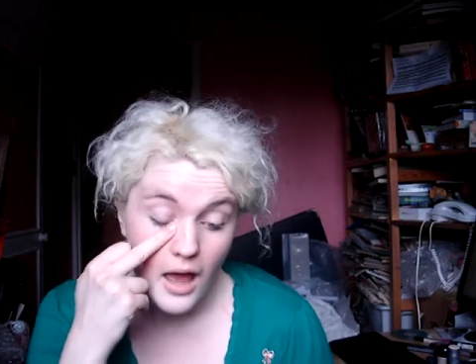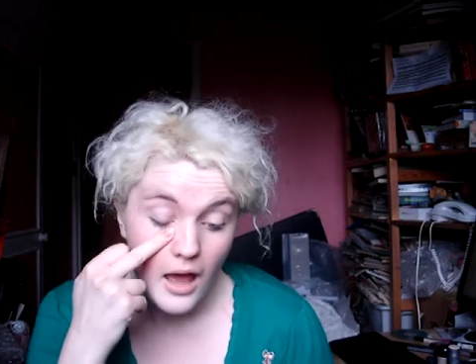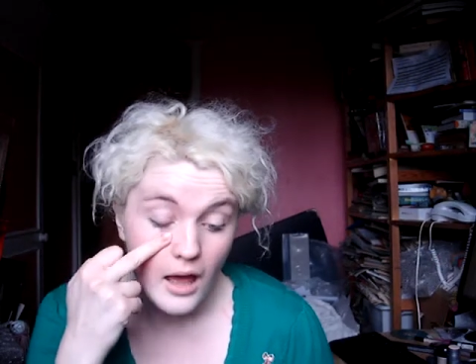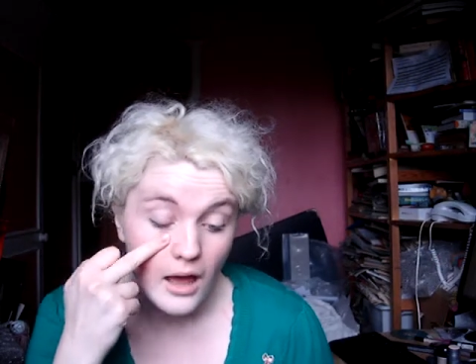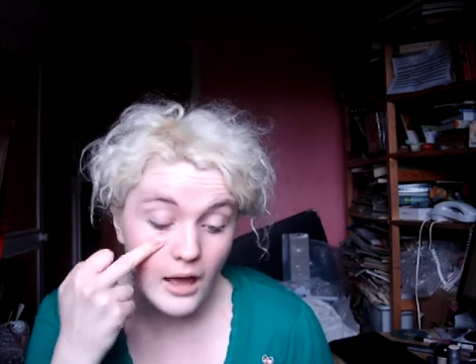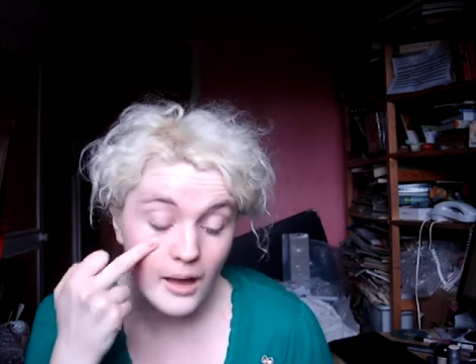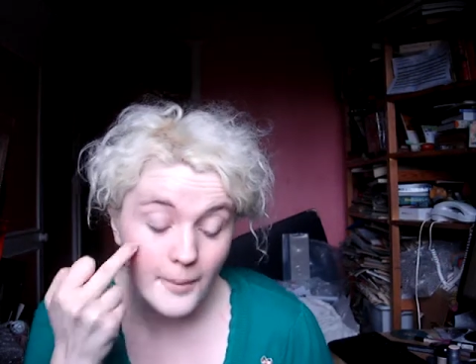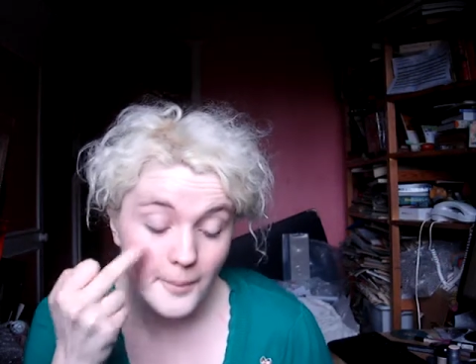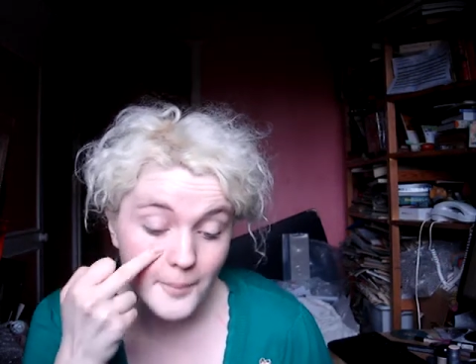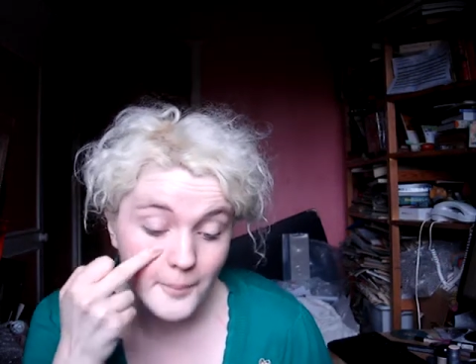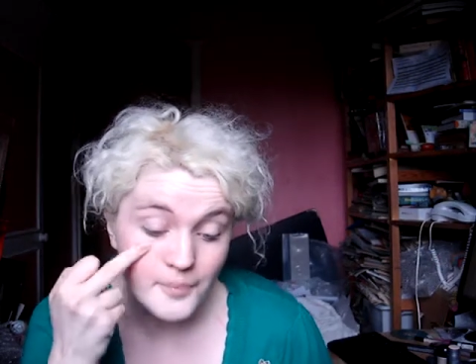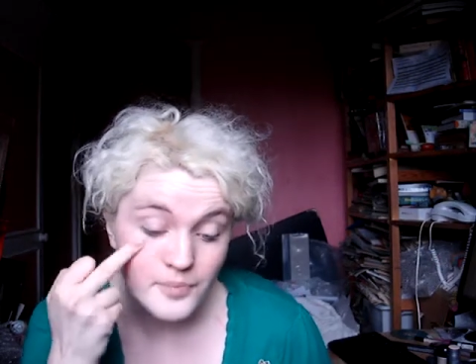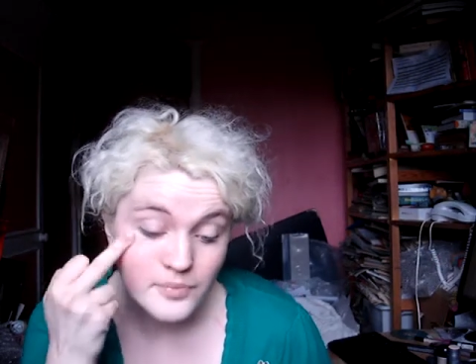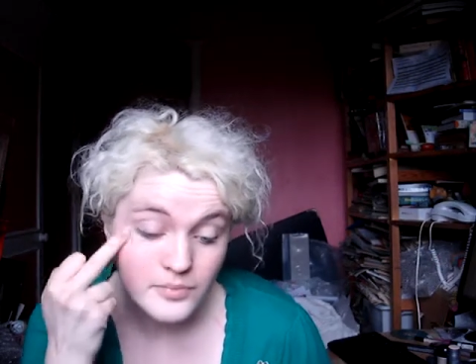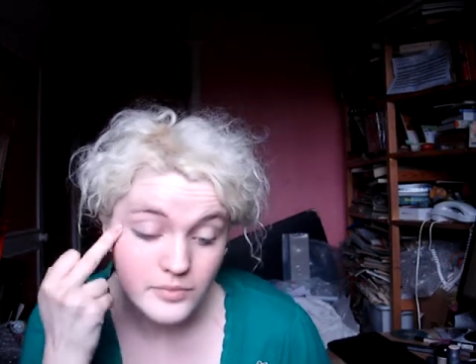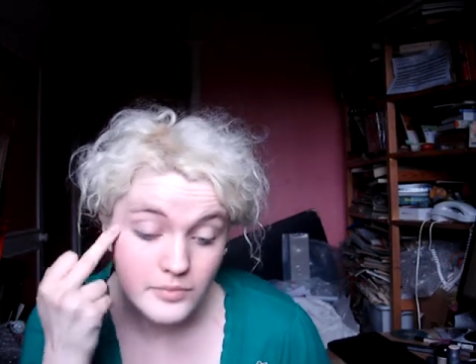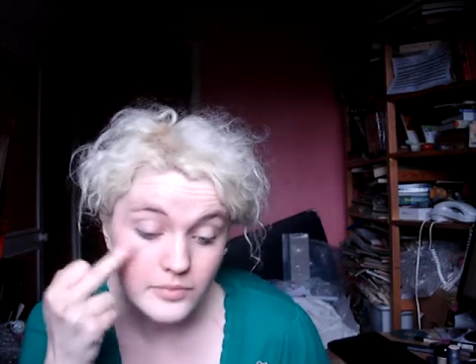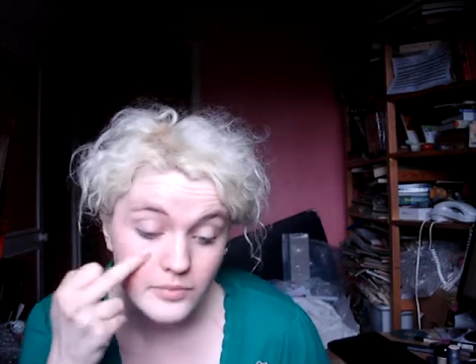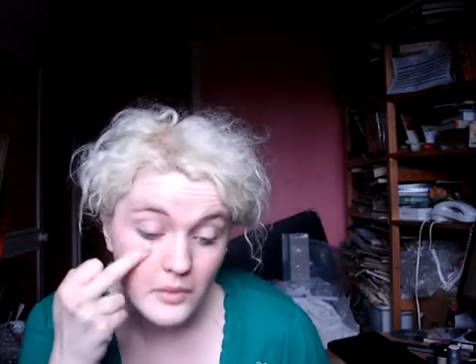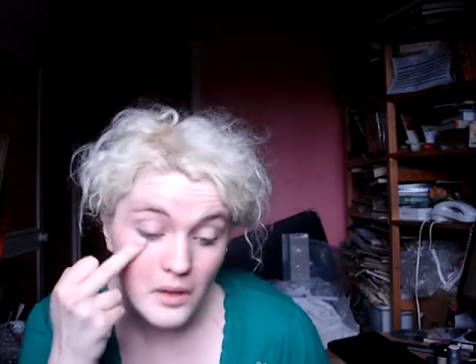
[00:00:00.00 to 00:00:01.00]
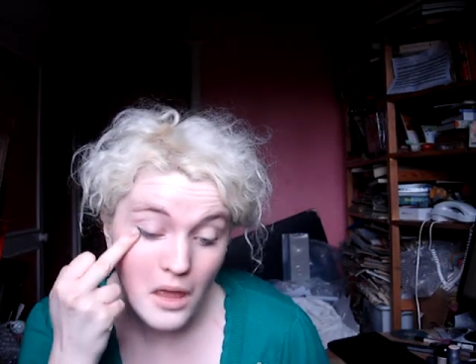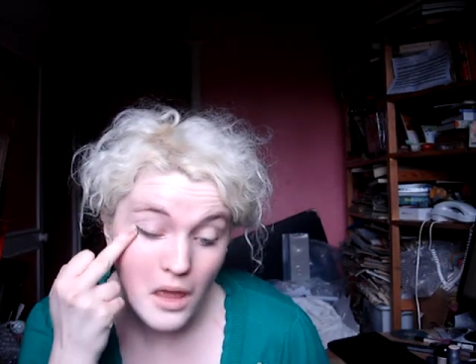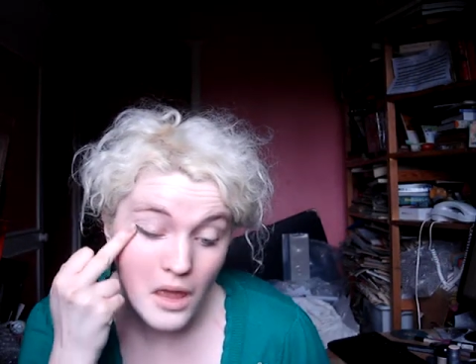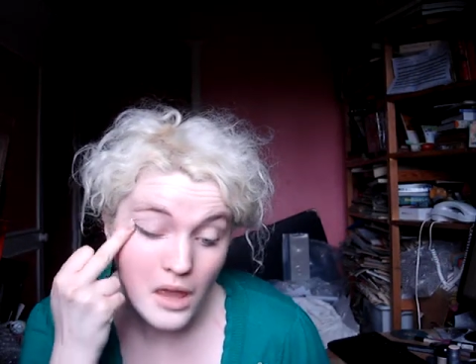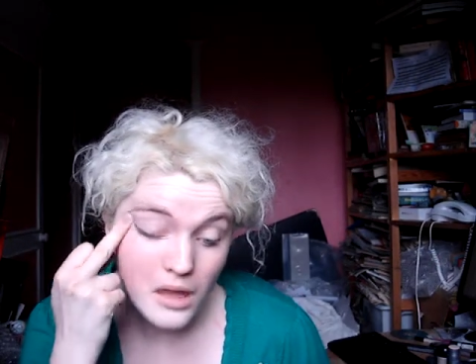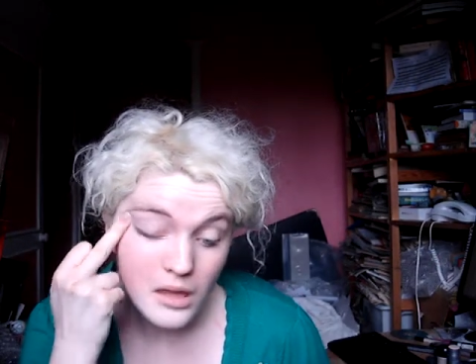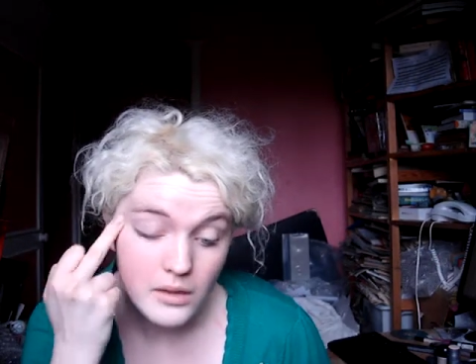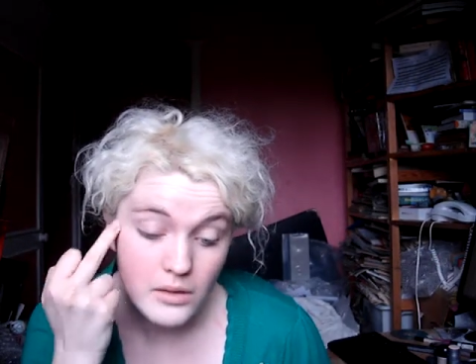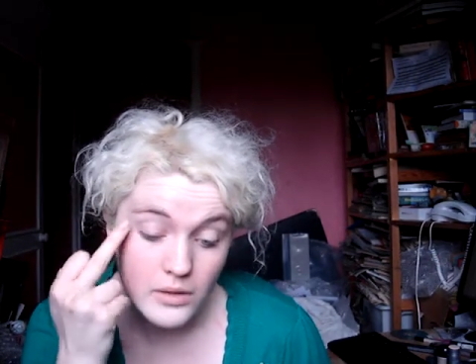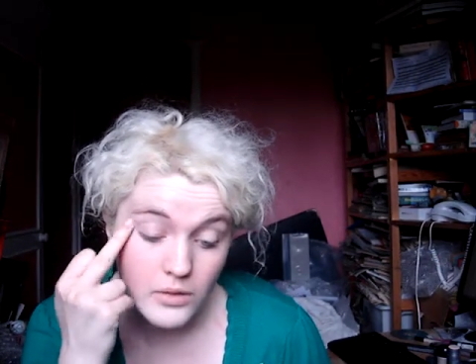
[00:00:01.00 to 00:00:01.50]
Let
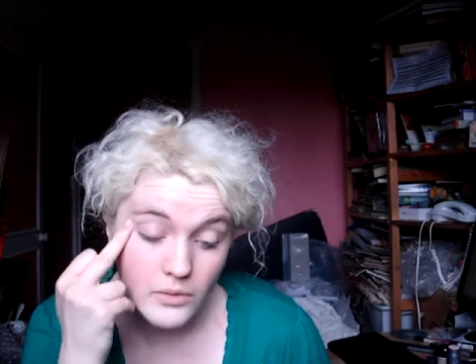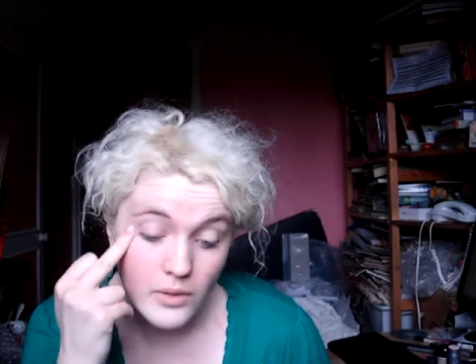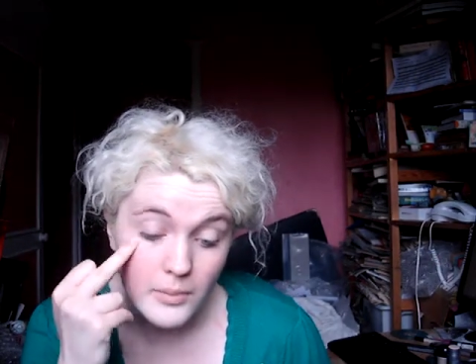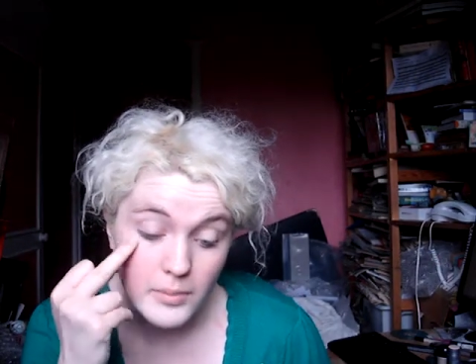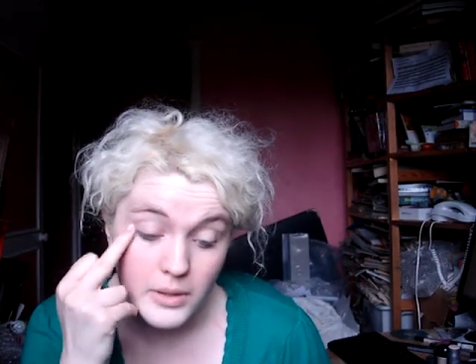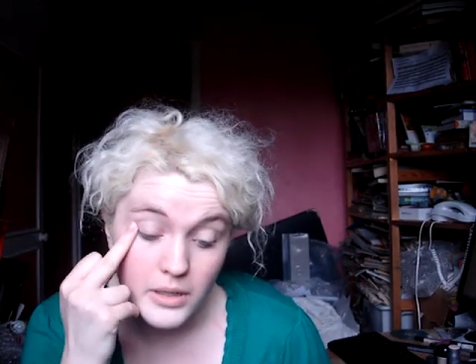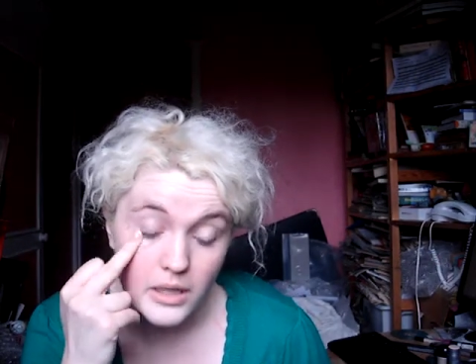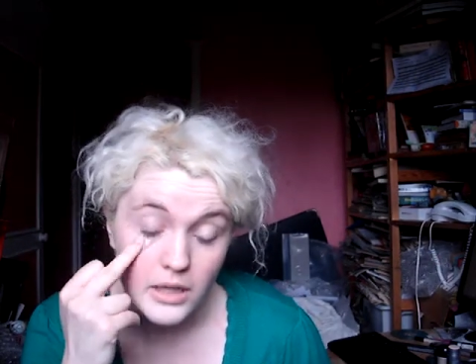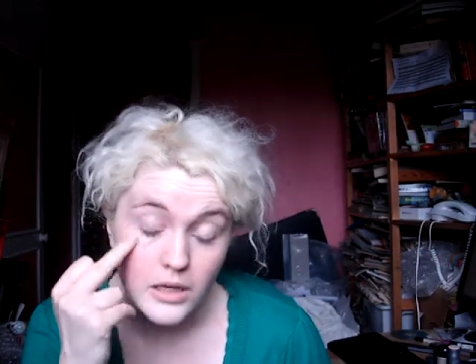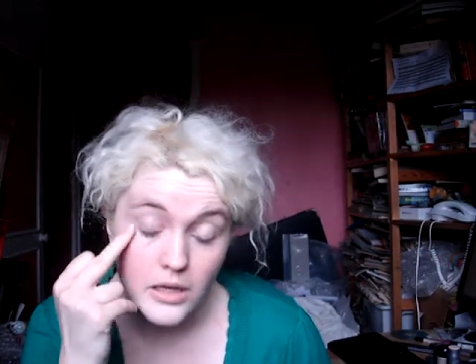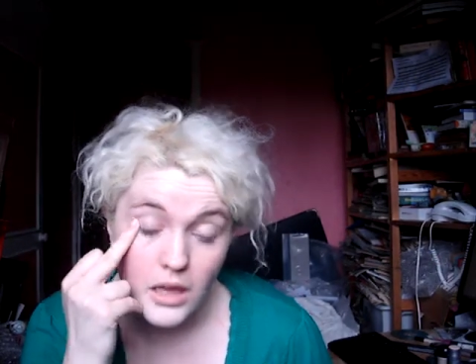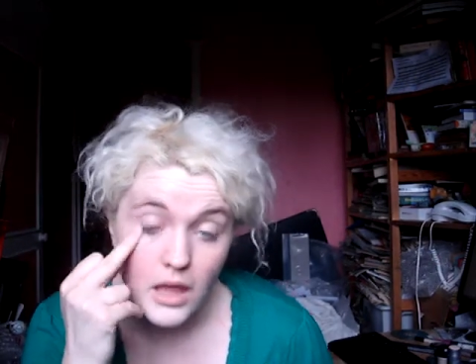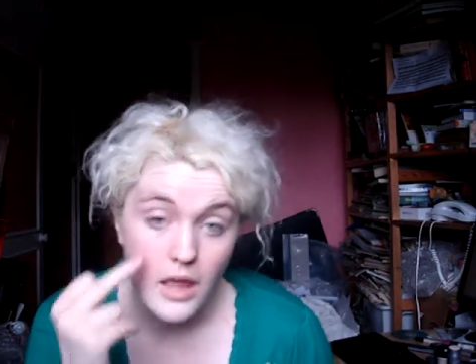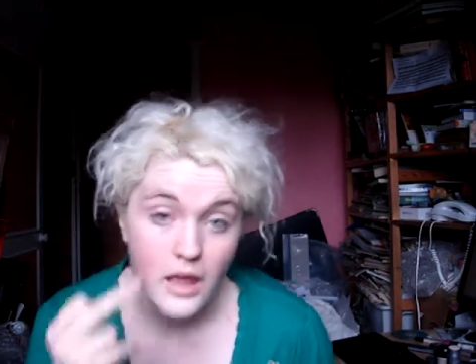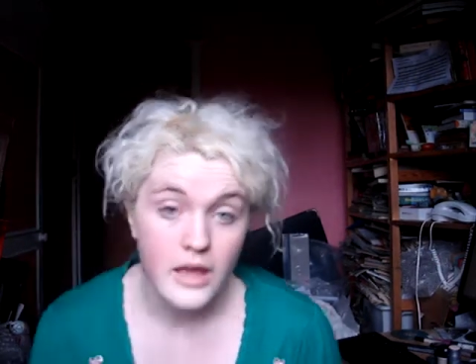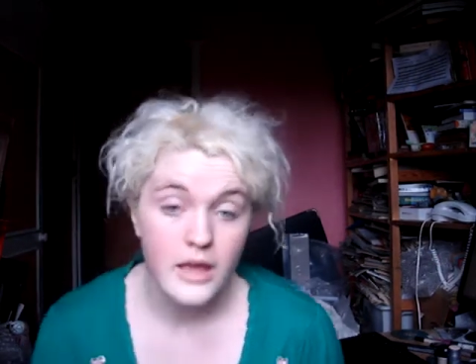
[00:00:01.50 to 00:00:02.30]
me rub it in.